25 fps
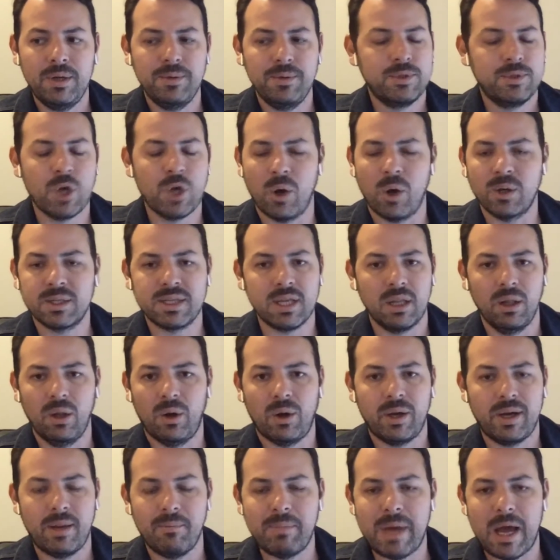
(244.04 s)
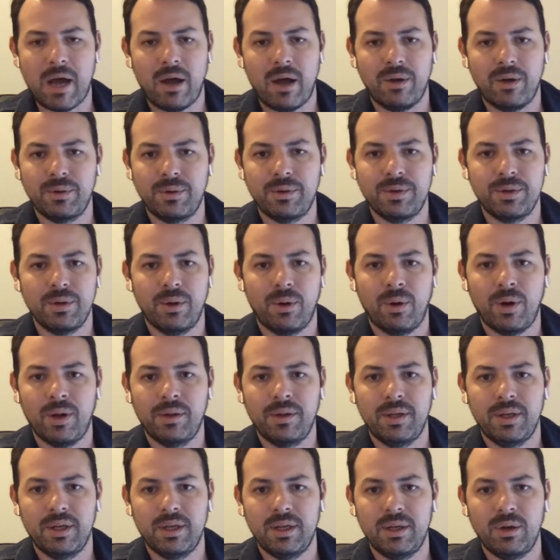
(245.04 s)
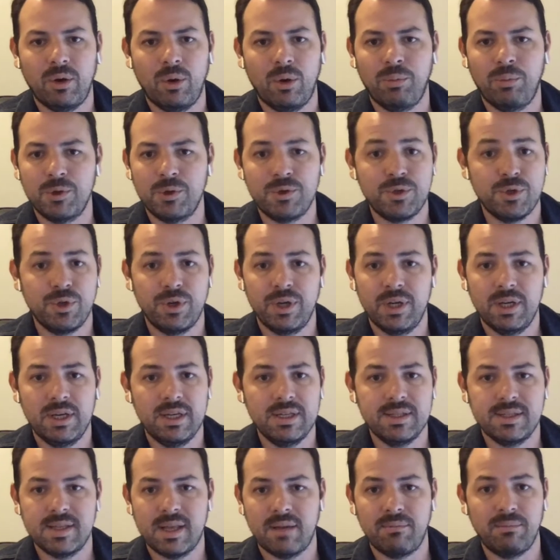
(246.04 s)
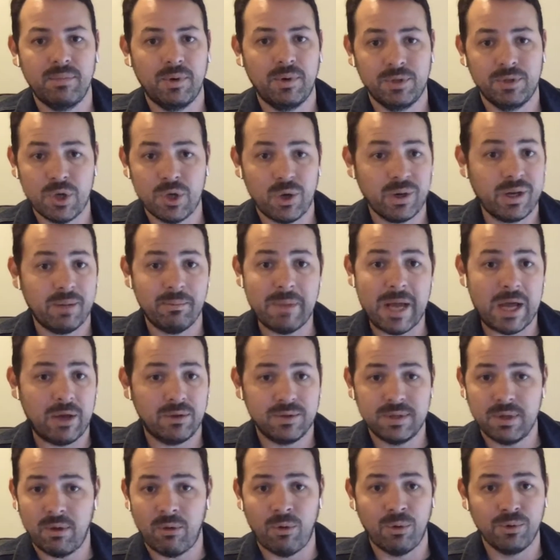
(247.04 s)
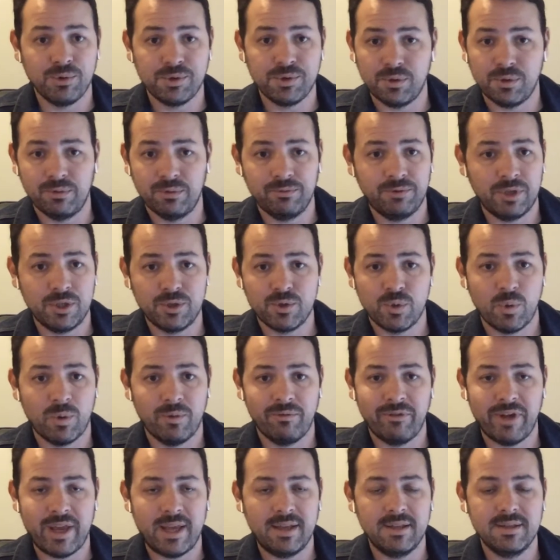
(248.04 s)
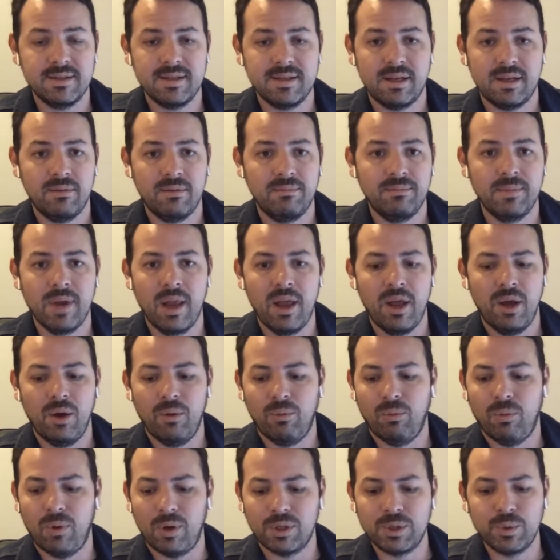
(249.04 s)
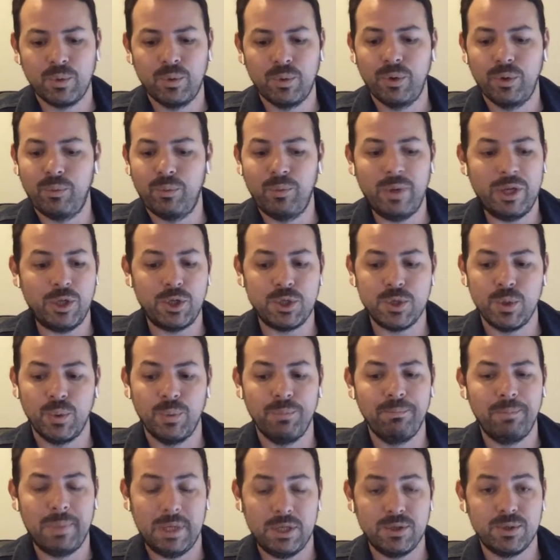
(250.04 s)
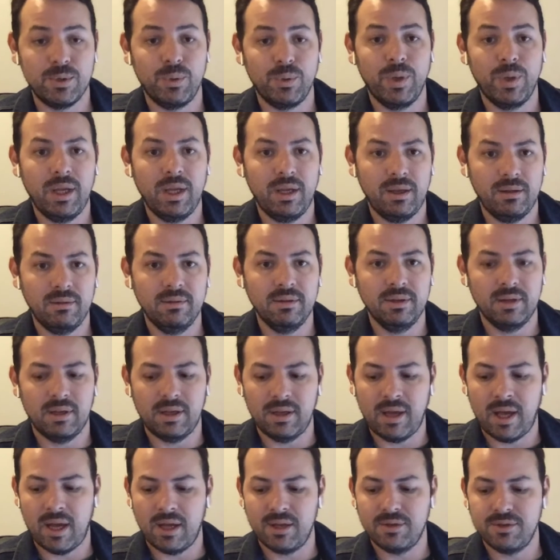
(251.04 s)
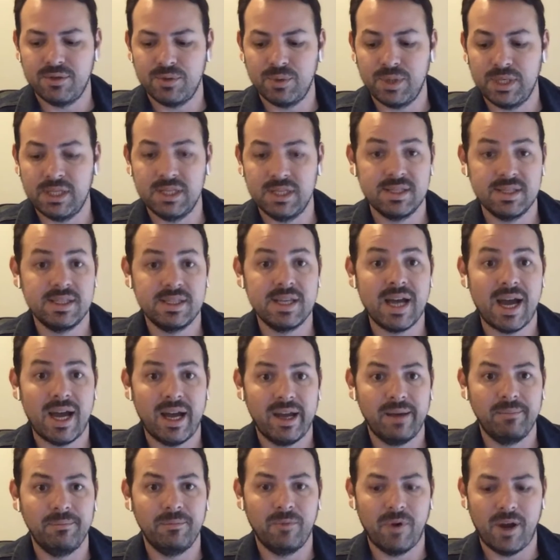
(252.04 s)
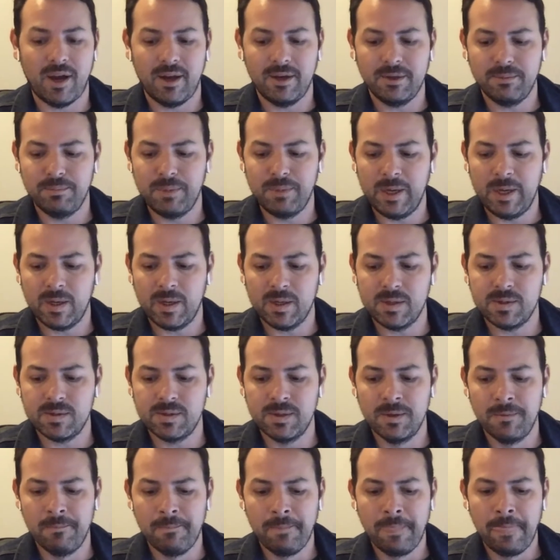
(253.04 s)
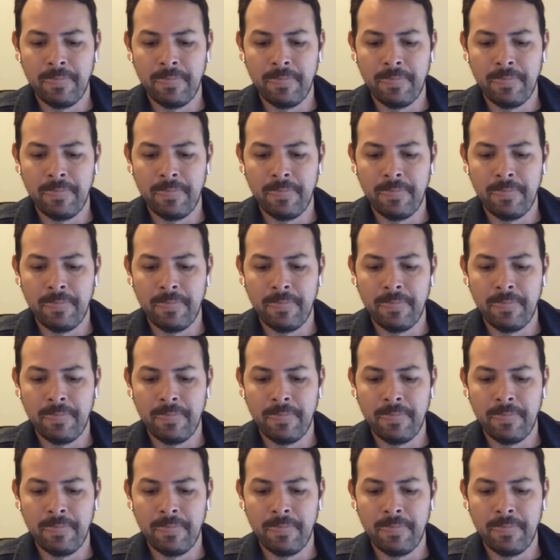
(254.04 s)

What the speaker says: talked a lot about all the opportunities and talk about also virtual events and what could we be doing during this time, right? Because